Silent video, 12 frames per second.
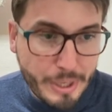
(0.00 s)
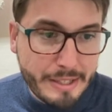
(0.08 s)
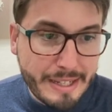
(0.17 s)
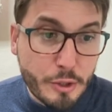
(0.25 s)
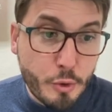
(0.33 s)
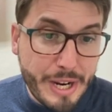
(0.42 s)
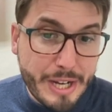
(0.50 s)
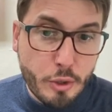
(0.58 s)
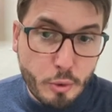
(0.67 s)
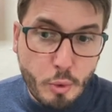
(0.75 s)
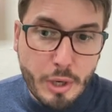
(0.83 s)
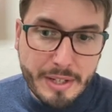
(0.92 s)

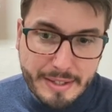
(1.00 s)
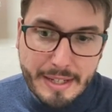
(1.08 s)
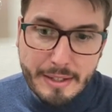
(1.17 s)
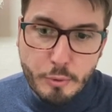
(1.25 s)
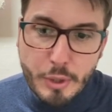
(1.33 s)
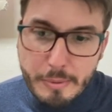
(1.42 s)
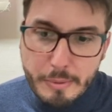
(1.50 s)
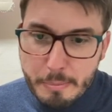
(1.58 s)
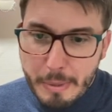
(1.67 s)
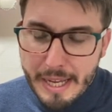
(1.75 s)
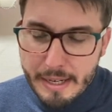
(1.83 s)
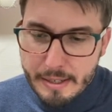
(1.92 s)
extraction was the
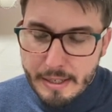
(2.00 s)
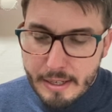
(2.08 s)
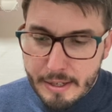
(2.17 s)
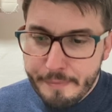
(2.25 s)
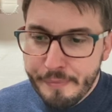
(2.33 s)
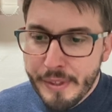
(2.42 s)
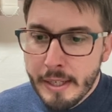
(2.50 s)
treatment plan here.